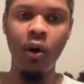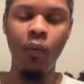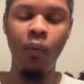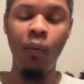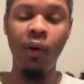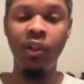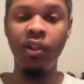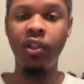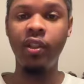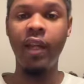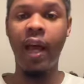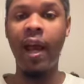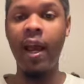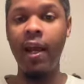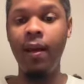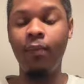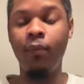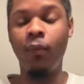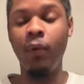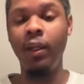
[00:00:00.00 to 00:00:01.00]
which
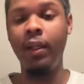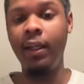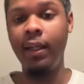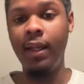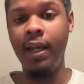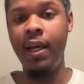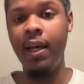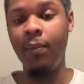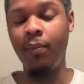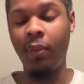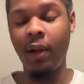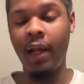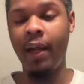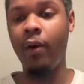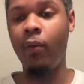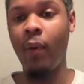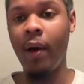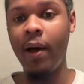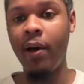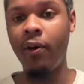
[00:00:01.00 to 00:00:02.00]
Dame really did play
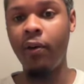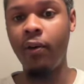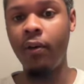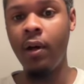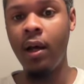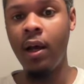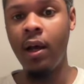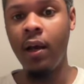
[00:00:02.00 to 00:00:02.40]
well